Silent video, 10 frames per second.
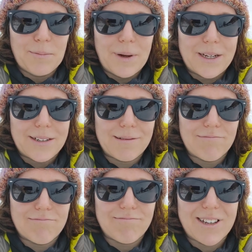But
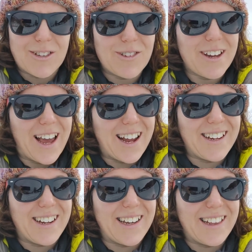there's also
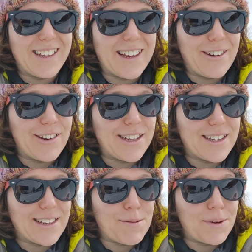canyoning in this area in
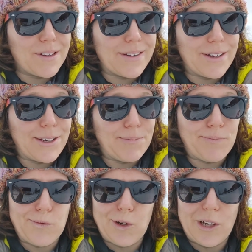the summer, so
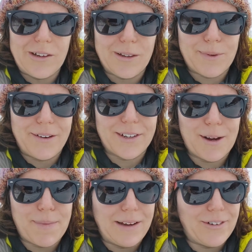who knows? I might have to
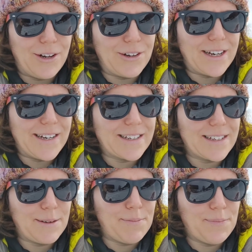come back for longer next
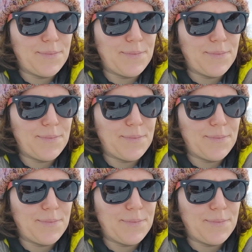time.